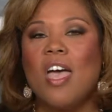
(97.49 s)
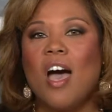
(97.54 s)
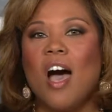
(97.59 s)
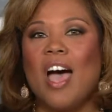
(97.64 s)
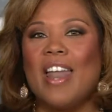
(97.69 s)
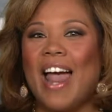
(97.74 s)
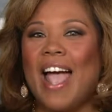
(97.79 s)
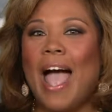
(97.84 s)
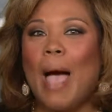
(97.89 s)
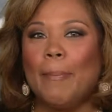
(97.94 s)

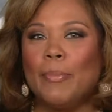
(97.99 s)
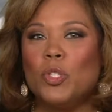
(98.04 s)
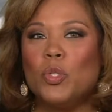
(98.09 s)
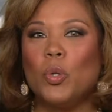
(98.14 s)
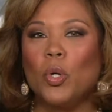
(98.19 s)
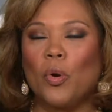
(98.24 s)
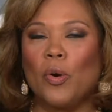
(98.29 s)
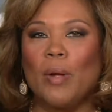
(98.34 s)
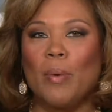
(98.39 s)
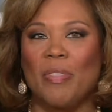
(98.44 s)
And I happen to
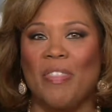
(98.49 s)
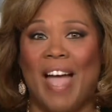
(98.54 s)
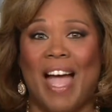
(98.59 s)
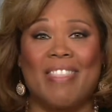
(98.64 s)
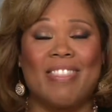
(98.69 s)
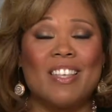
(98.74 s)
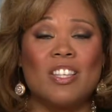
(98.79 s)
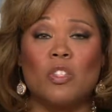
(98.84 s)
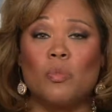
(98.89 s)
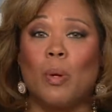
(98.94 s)
agree with
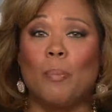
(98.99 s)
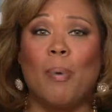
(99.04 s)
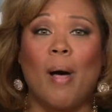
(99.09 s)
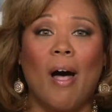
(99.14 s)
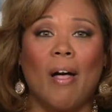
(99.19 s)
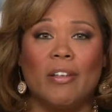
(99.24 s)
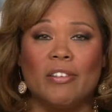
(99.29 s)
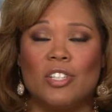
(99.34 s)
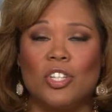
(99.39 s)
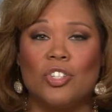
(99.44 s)
that. This is what
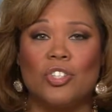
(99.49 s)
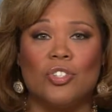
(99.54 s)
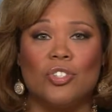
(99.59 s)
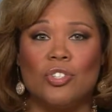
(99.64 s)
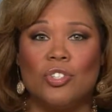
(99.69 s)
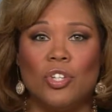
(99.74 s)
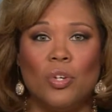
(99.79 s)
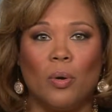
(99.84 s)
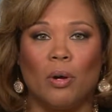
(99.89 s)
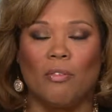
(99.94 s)
politicians do,